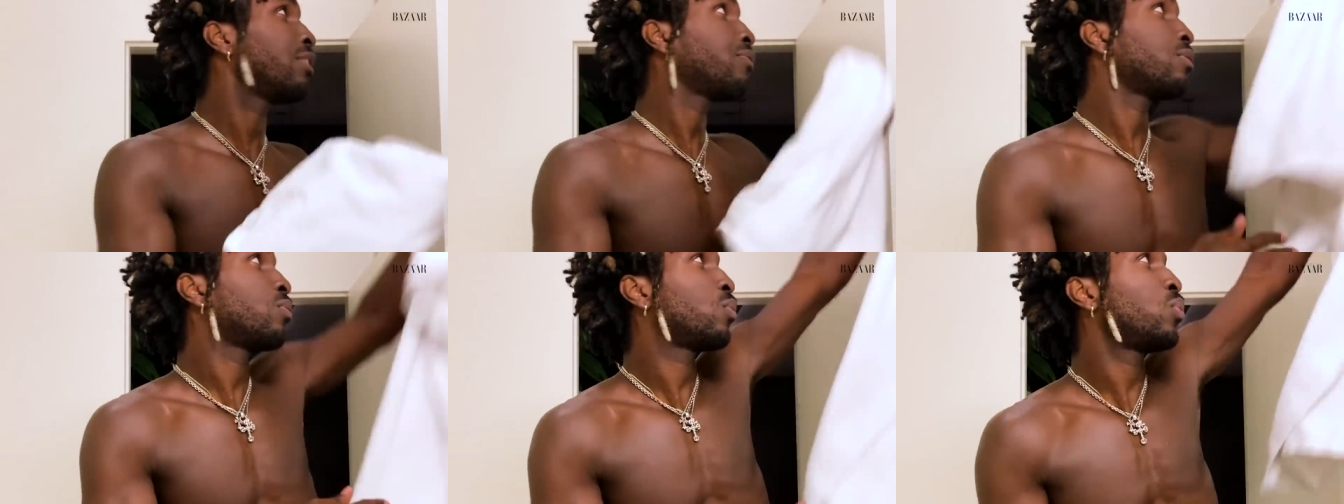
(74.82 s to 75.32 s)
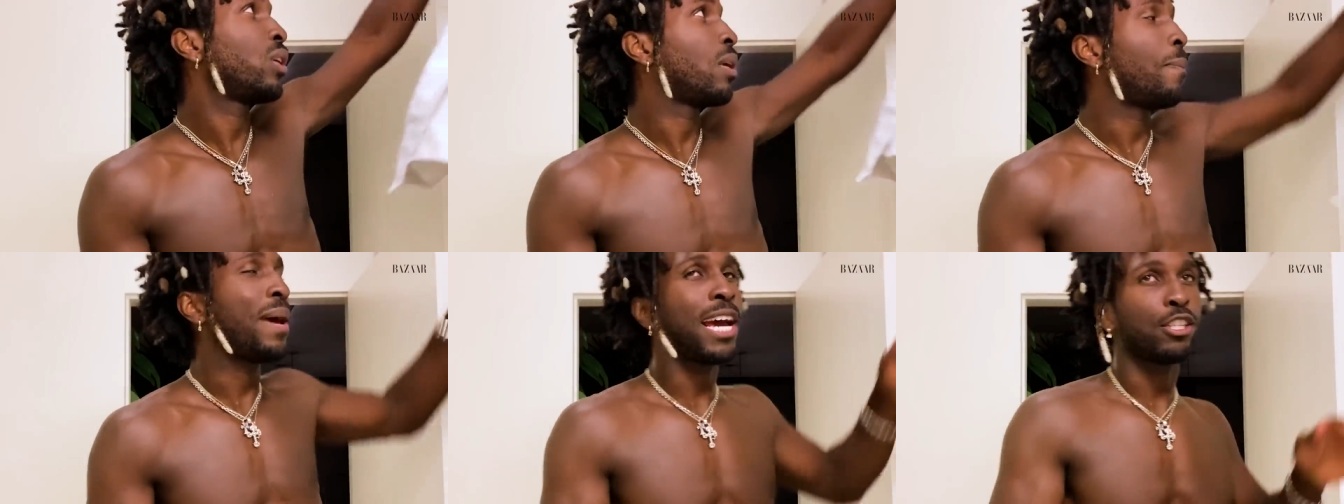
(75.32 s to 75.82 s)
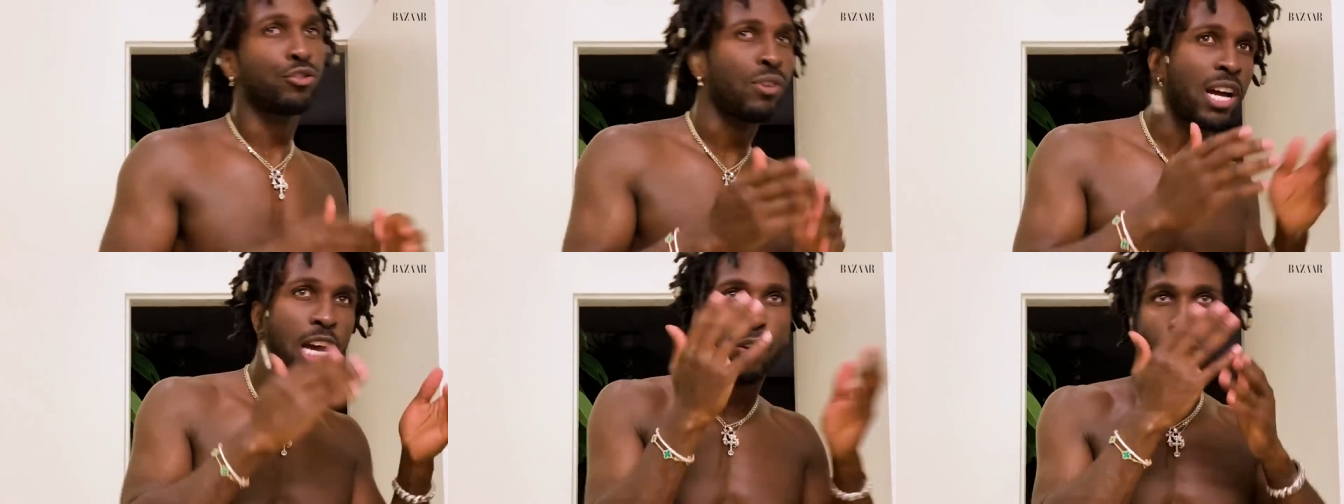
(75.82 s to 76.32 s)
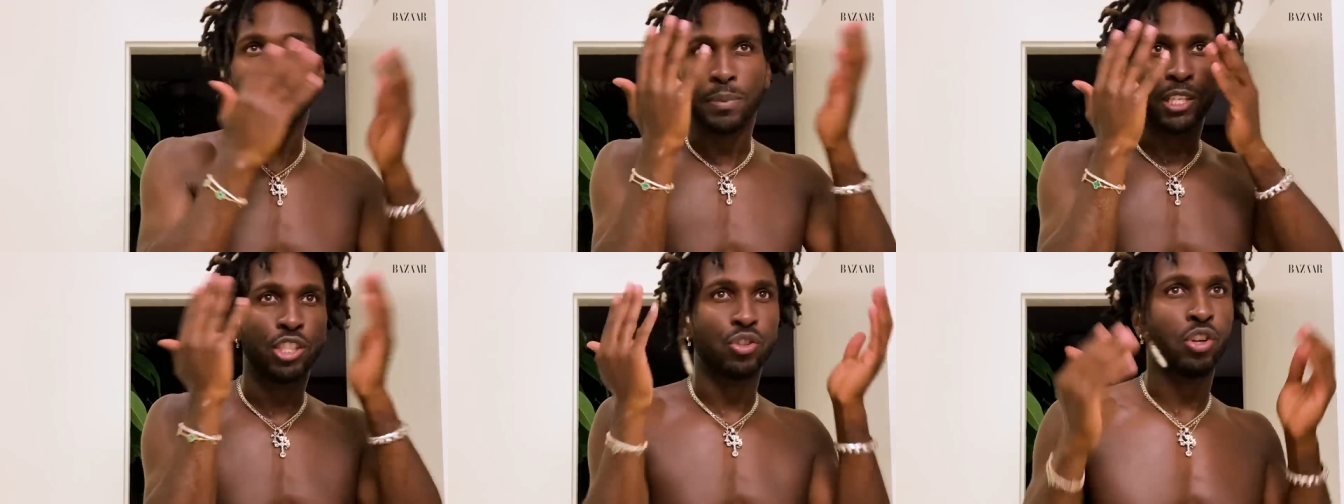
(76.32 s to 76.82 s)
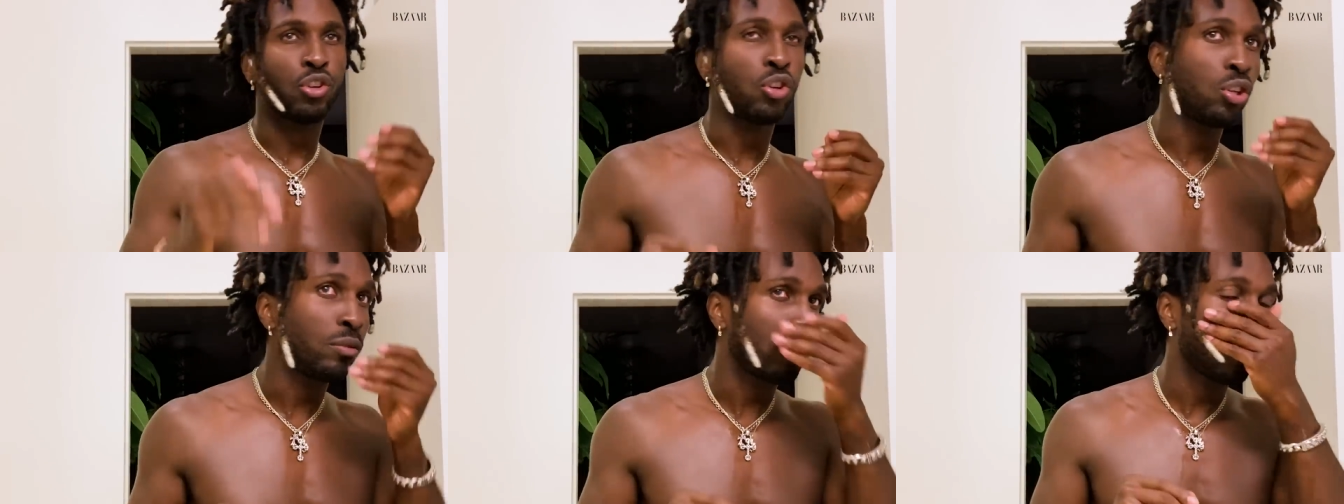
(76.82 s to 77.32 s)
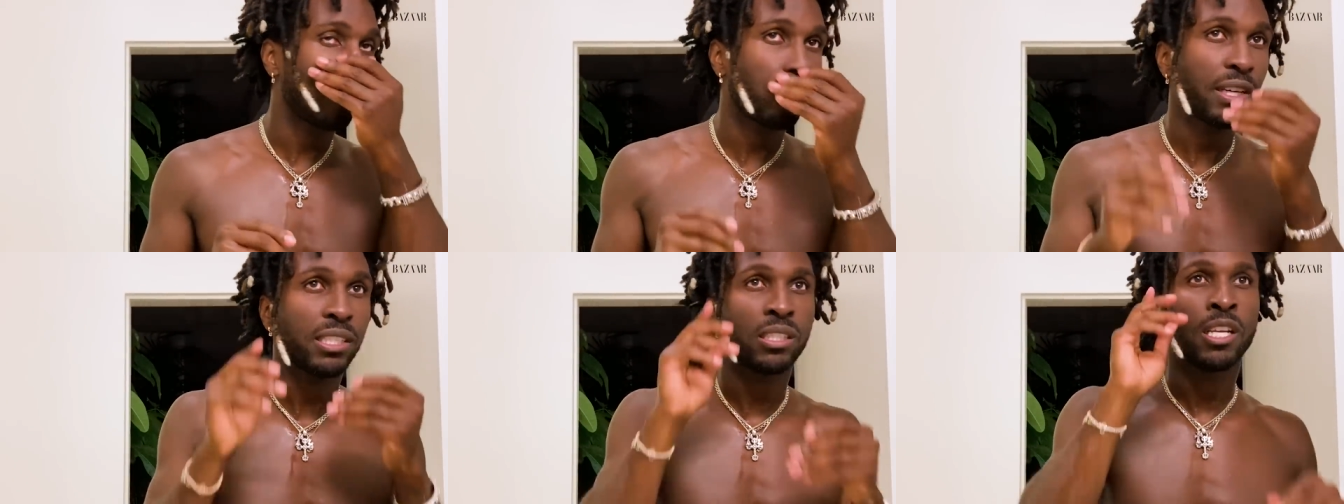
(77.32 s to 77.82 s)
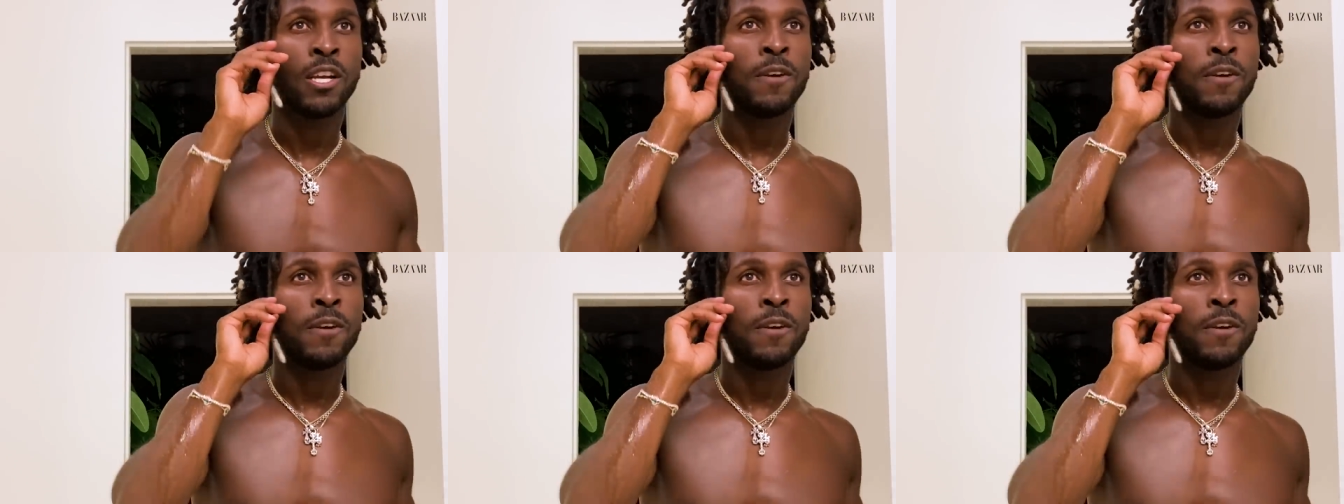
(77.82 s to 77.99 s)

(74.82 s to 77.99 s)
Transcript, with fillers: the difference between a pat dry and rubbing a joint all over your face.